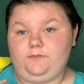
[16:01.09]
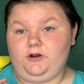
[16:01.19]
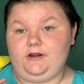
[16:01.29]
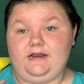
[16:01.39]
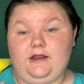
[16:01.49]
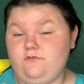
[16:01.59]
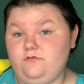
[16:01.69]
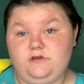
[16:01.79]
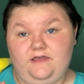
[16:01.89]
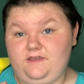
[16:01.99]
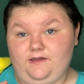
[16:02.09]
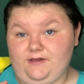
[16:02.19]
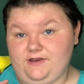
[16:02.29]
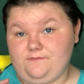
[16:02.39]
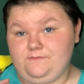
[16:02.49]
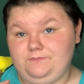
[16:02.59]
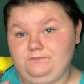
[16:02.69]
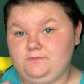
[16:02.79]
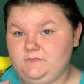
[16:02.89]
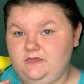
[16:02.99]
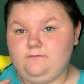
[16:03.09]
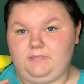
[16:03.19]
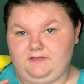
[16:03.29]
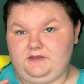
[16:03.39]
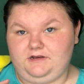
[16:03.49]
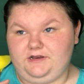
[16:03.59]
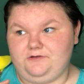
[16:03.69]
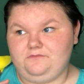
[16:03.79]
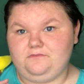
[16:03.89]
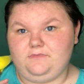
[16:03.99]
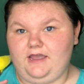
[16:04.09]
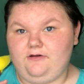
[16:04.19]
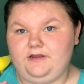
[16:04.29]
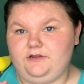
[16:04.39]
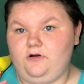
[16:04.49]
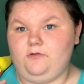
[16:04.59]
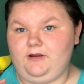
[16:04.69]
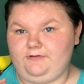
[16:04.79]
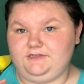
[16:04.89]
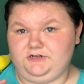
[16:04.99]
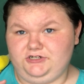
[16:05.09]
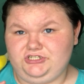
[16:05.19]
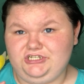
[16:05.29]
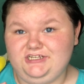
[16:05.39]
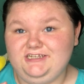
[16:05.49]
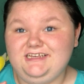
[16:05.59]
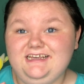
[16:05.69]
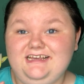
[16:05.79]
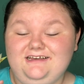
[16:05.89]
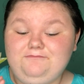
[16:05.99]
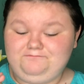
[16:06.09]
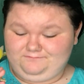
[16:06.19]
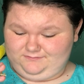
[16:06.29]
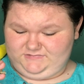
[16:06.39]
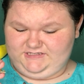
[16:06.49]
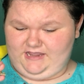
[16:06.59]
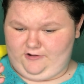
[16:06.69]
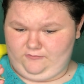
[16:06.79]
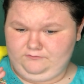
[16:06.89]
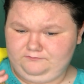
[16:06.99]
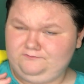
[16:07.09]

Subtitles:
a bird and know nothing about them. Bad thing to do. Now I do all my research. So,